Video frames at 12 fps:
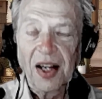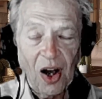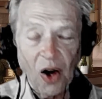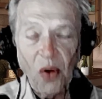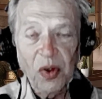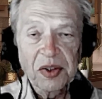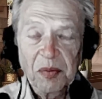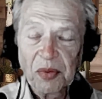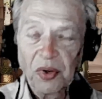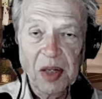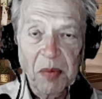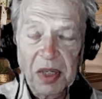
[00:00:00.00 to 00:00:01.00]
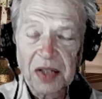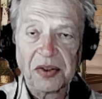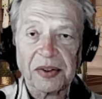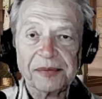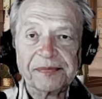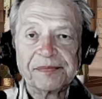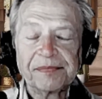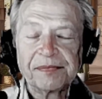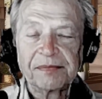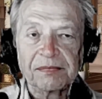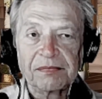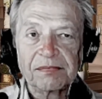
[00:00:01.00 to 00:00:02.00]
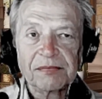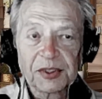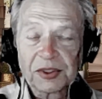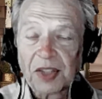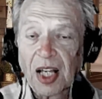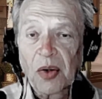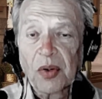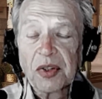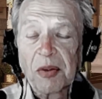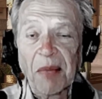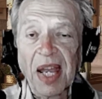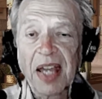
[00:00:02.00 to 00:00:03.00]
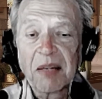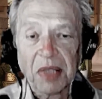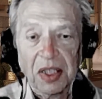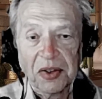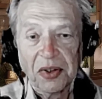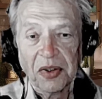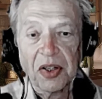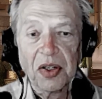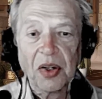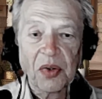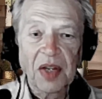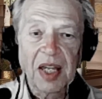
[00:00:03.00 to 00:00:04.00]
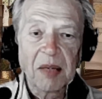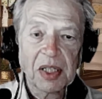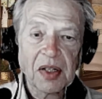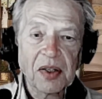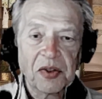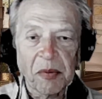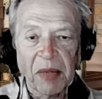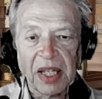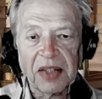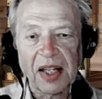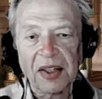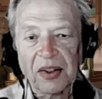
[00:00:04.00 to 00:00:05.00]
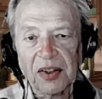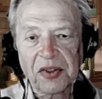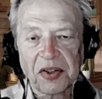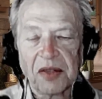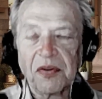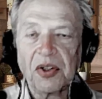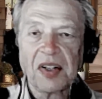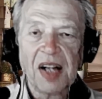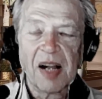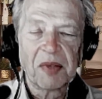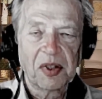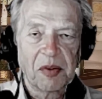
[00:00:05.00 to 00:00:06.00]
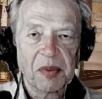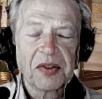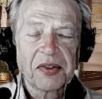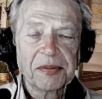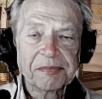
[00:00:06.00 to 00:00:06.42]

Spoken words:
always a pretty picture. It's not always a bad picture. You know that because you made that list of your accomplishments.